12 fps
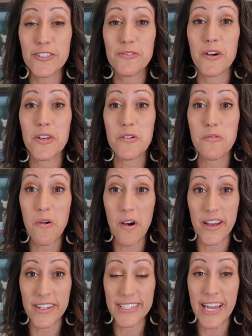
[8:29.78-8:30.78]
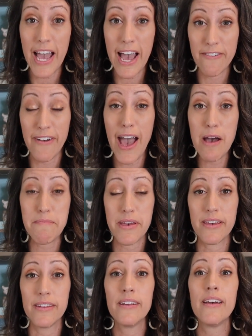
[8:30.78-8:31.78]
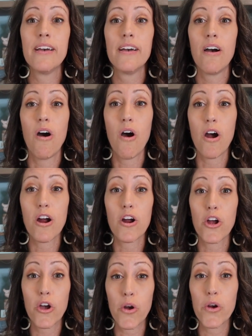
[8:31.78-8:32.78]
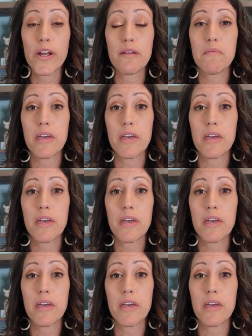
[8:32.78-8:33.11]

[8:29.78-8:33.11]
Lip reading: to what you want to have happen are occurring